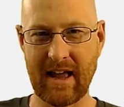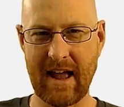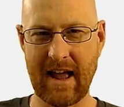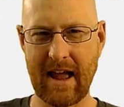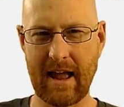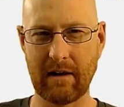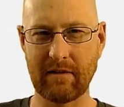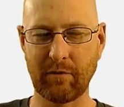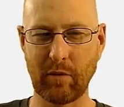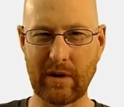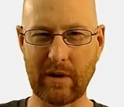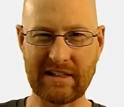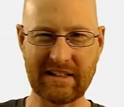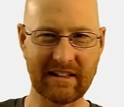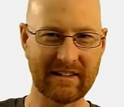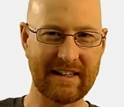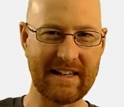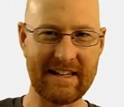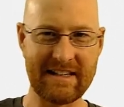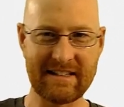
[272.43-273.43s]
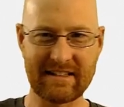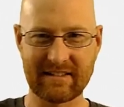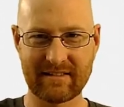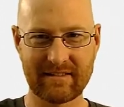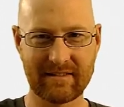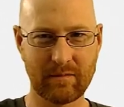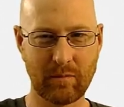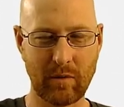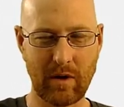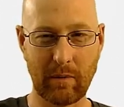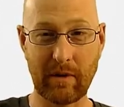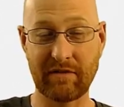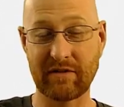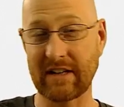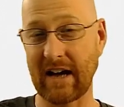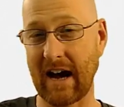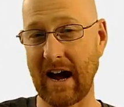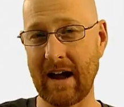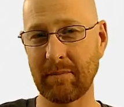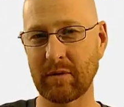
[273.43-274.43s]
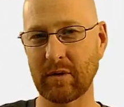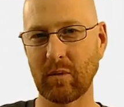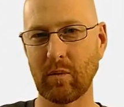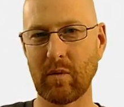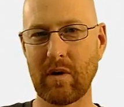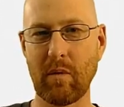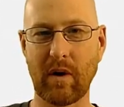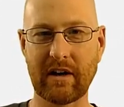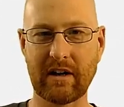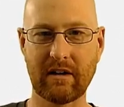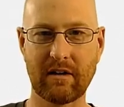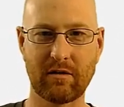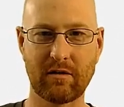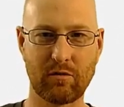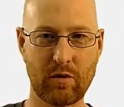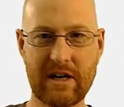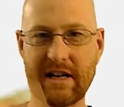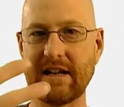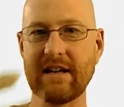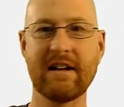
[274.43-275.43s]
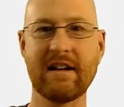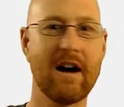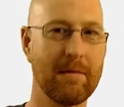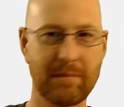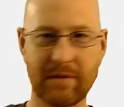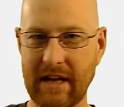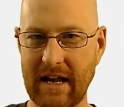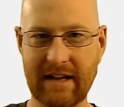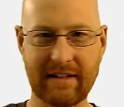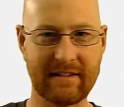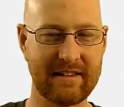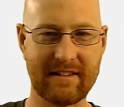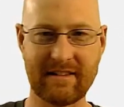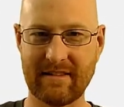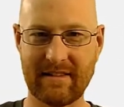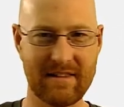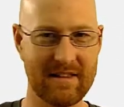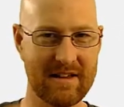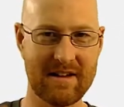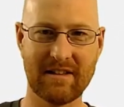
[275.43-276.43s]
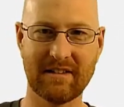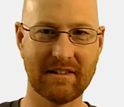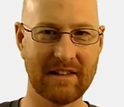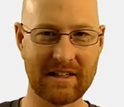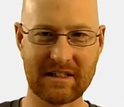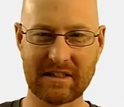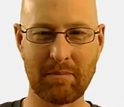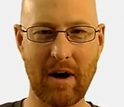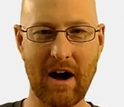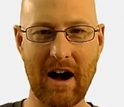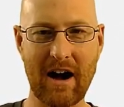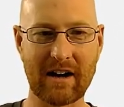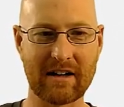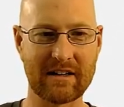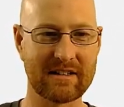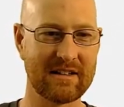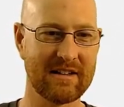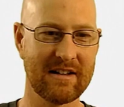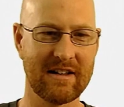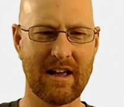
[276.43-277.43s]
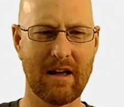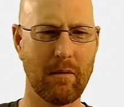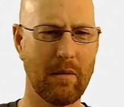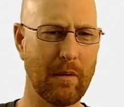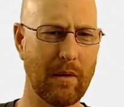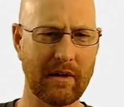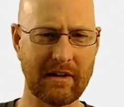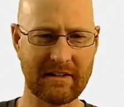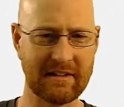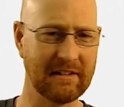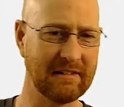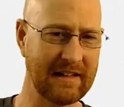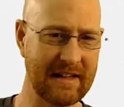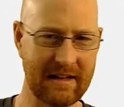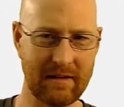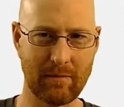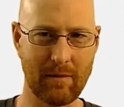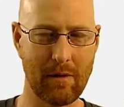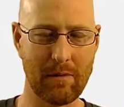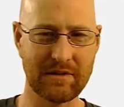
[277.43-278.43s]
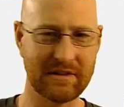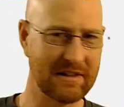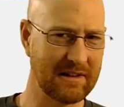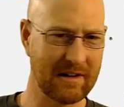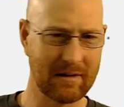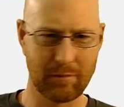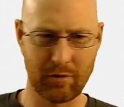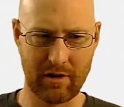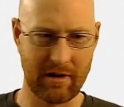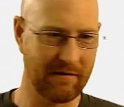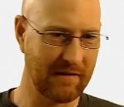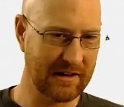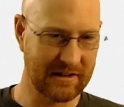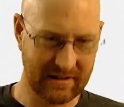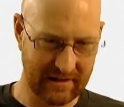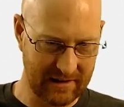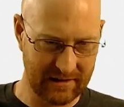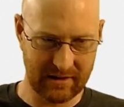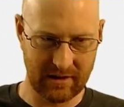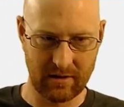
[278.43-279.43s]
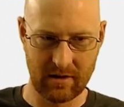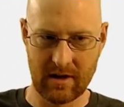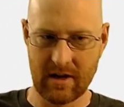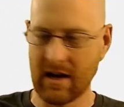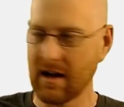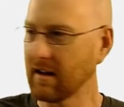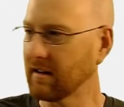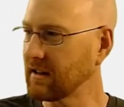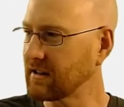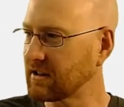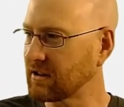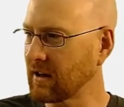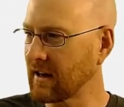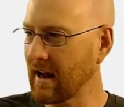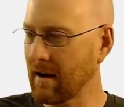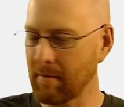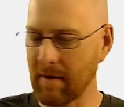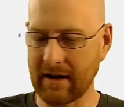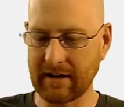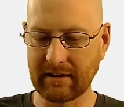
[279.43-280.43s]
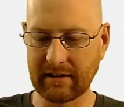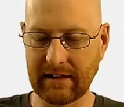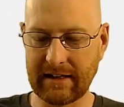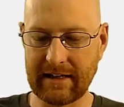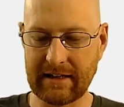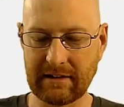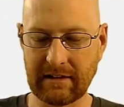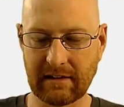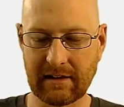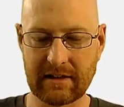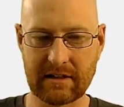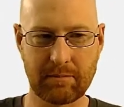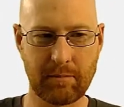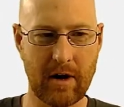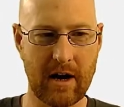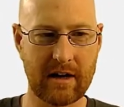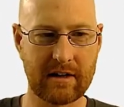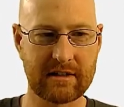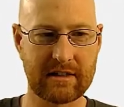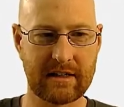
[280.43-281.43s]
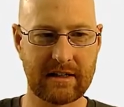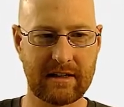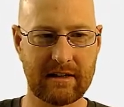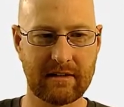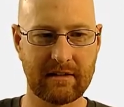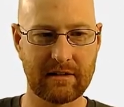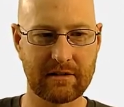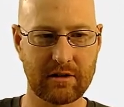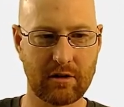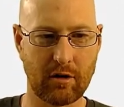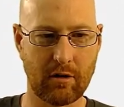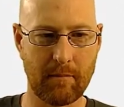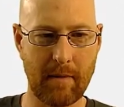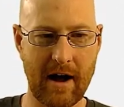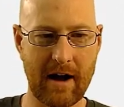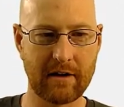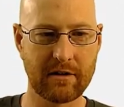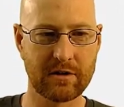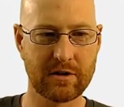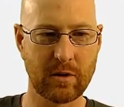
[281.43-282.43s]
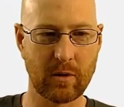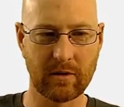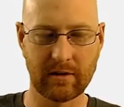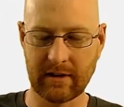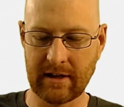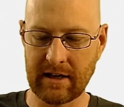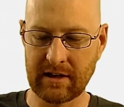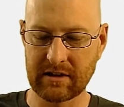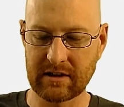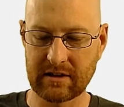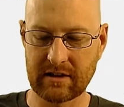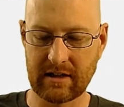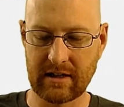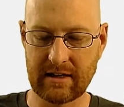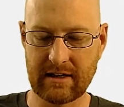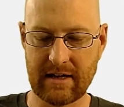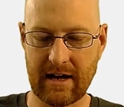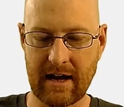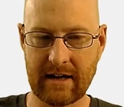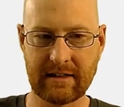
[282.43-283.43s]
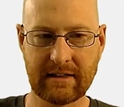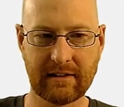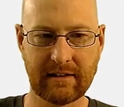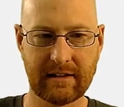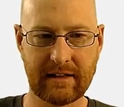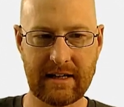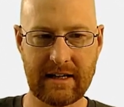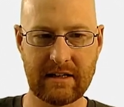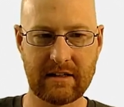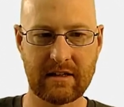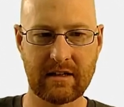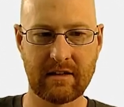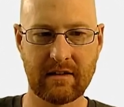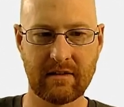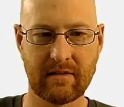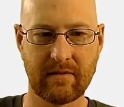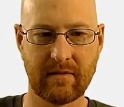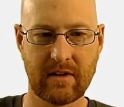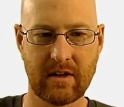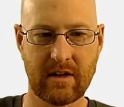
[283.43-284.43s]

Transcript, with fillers: And if we delete what we've typed, we want to re-update the list box, and we want to delete what was in there previously. So let's start out by deleting the list box, and let's call my underscore list dot delete.